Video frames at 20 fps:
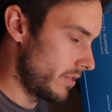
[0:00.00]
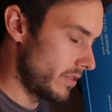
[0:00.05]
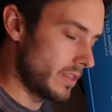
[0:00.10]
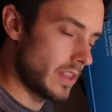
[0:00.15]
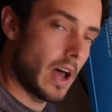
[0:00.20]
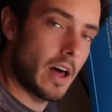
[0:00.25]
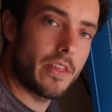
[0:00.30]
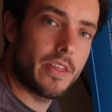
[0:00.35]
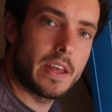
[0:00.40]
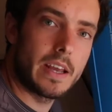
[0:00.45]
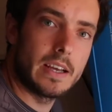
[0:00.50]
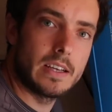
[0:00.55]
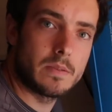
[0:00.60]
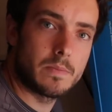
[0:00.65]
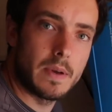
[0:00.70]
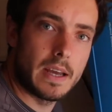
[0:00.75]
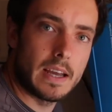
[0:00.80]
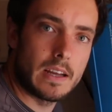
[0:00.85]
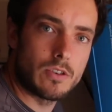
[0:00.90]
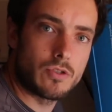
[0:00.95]
nothing
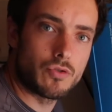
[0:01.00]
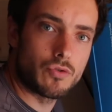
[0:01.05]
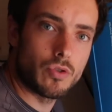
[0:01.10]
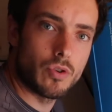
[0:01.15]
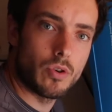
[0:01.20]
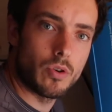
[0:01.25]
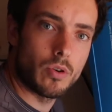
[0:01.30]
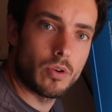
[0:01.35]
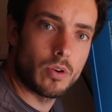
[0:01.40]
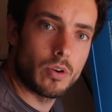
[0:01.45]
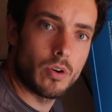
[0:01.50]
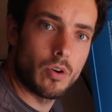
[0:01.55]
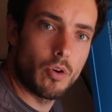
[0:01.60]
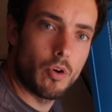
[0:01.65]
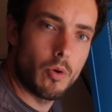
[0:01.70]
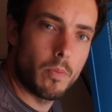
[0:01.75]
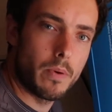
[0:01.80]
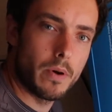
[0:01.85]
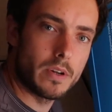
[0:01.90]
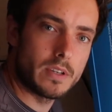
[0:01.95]
is being drawn
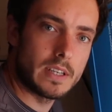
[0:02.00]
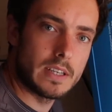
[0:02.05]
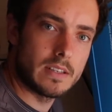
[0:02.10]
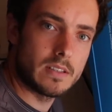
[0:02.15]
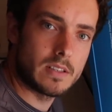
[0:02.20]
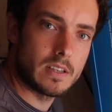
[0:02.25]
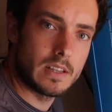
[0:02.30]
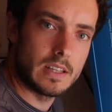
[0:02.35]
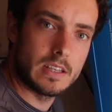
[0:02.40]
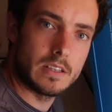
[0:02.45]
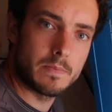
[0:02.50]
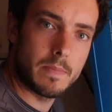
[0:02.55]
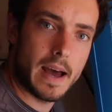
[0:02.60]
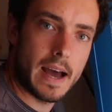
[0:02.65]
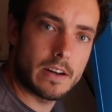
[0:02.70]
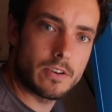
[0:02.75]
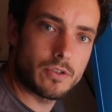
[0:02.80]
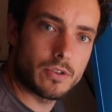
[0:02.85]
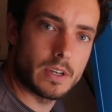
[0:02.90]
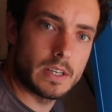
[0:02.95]
or put into these
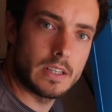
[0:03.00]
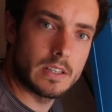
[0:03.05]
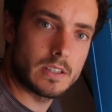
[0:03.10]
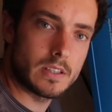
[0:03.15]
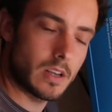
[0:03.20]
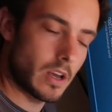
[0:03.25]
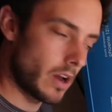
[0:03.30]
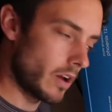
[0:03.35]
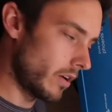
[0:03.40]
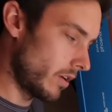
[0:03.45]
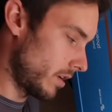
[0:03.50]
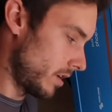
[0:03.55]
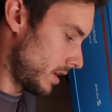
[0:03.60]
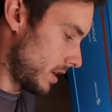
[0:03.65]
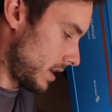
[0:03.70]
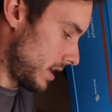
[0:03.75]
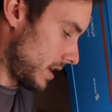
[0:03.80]
batteries. So